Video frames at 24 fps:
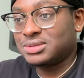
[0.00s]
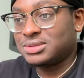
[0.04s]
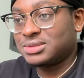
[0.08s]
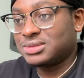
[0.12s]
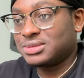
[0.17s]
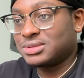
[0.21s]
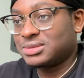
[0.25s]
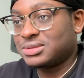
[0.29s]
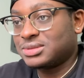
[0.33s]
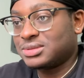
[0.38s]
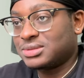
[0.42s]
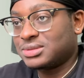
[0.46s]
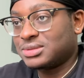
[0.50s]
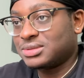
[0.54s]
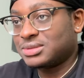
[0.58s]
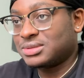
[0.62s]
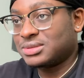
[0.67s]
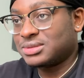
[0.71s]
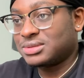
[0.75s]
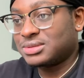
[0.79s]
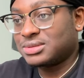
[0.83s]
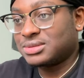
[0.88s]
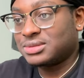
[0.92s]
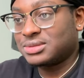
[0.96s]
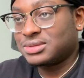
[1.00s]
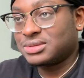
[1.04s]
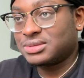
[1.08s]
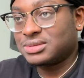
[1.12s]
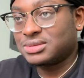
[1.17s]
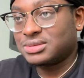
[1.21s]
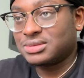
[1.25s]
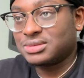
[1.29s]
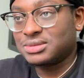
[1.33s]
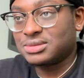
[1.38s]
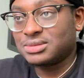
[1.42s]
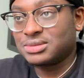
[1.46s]

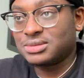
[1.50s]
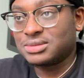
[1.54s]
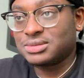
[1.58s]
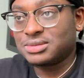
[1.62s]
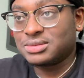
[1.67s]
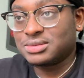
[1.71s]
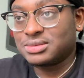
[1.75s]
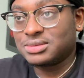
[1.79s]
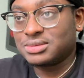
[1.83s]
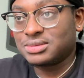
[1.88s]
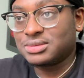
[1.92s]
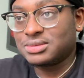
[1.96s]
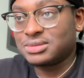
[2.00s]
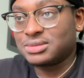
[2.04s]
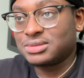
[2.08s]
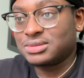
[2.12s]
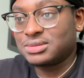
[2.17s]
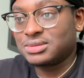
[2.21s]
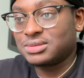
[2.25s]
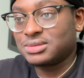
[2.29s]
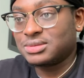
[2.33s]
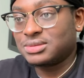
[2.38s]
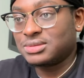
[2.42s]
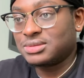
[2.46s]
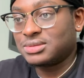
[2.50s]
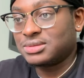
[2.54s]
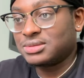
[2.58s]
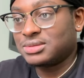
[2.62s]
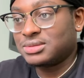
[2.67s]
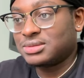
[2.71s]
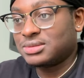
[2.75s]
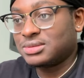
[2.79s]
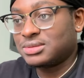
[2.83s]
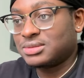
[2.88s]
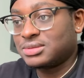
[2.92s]
No one is speaking in this clip.